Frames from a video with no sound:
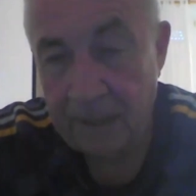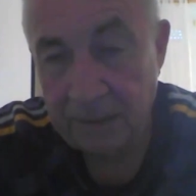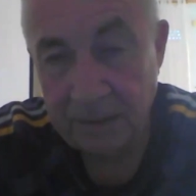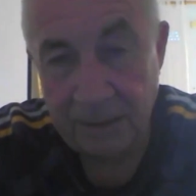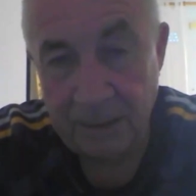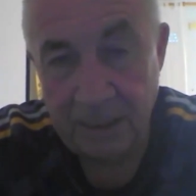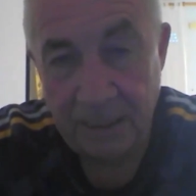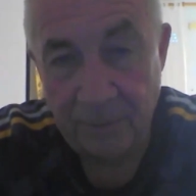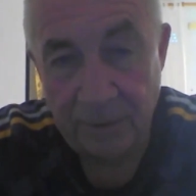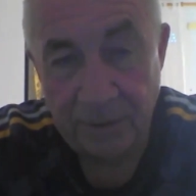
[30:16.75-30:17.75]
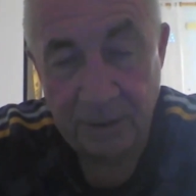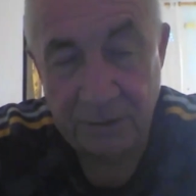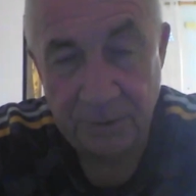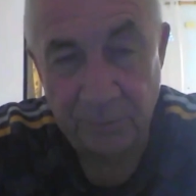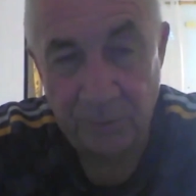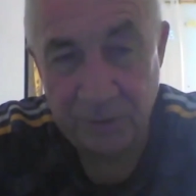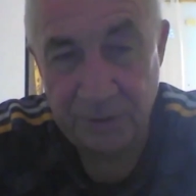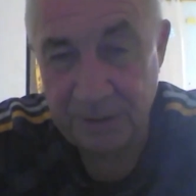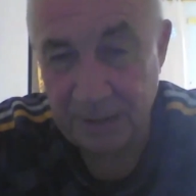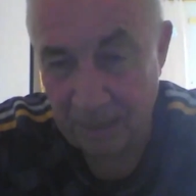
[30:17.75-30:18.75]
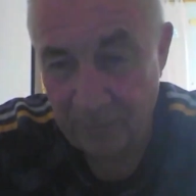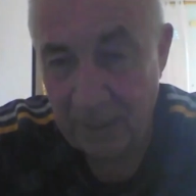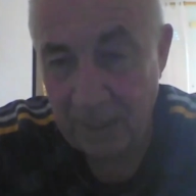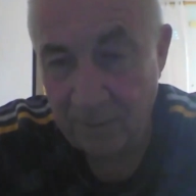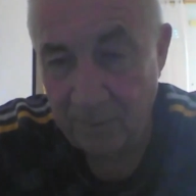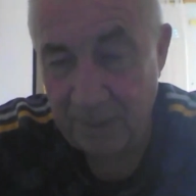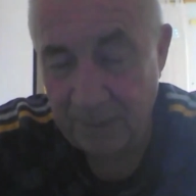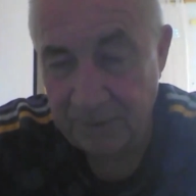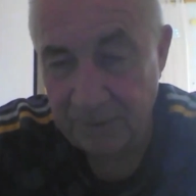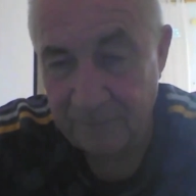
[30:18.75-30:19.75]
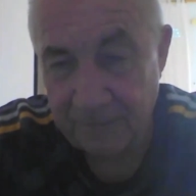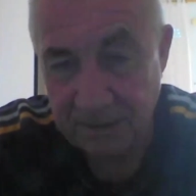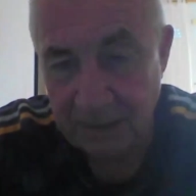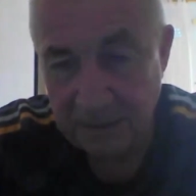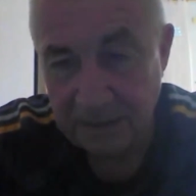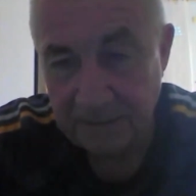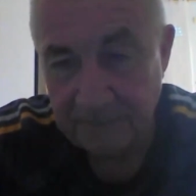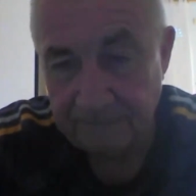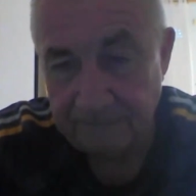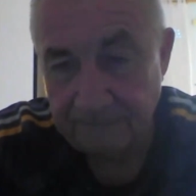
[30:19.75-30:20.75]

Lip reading: and anyone that can support us in that way, it will be absolutely fantastic.